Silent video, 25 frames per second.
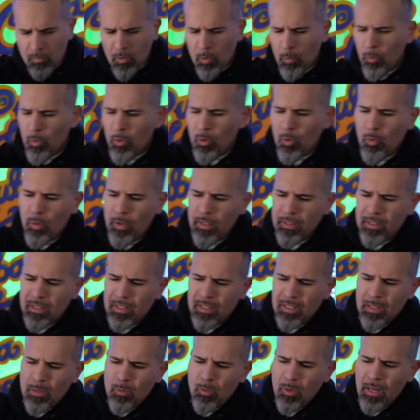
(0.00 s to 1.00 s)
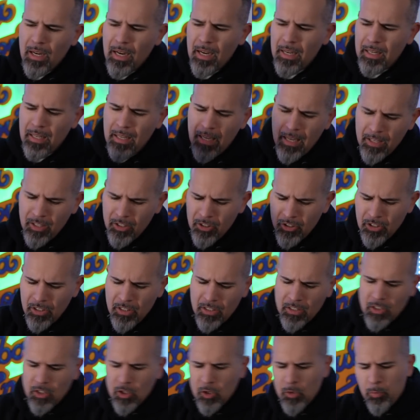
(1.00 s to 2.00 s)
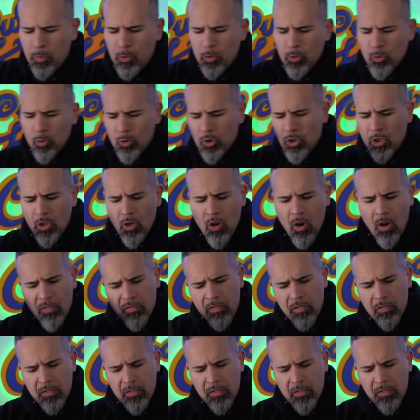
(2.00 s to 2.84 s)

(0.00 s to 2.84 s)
real quick to see what kind of energy this is producing off